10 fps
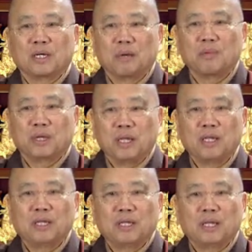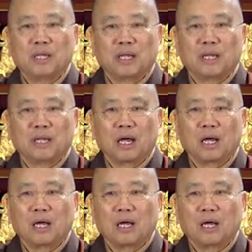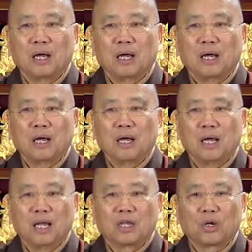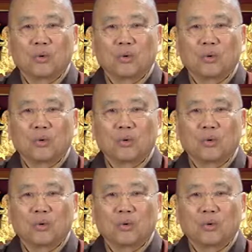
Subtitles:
coming in and